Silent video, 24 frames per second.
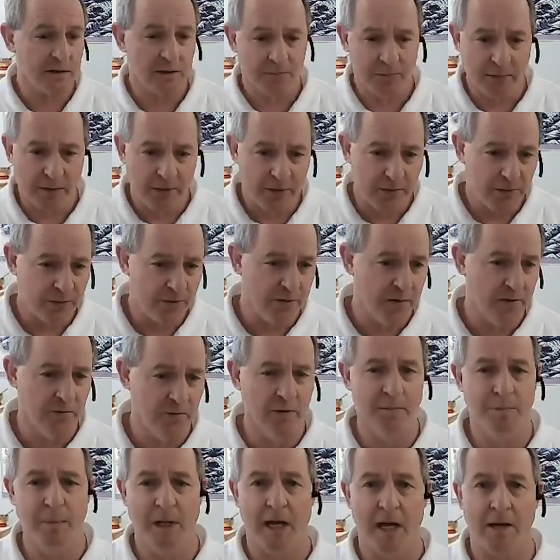I'm a third
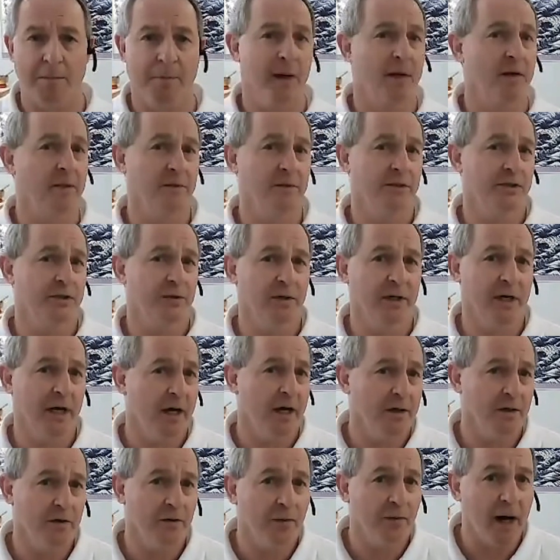degree black belt in
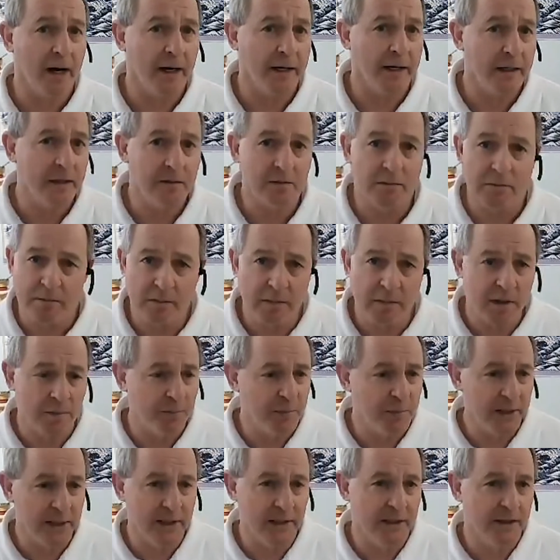Shotokan karate,
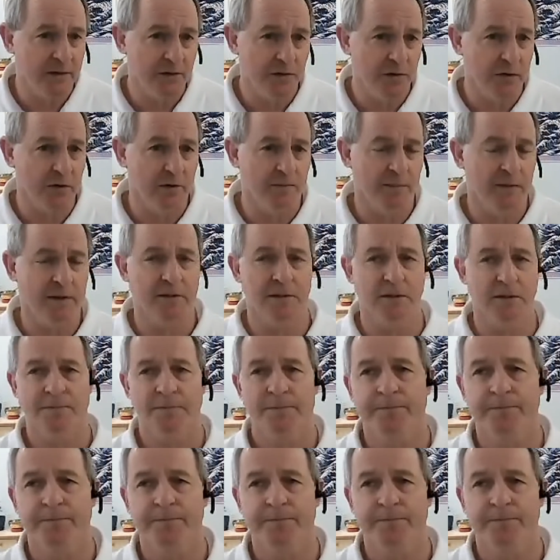competed in tournaments.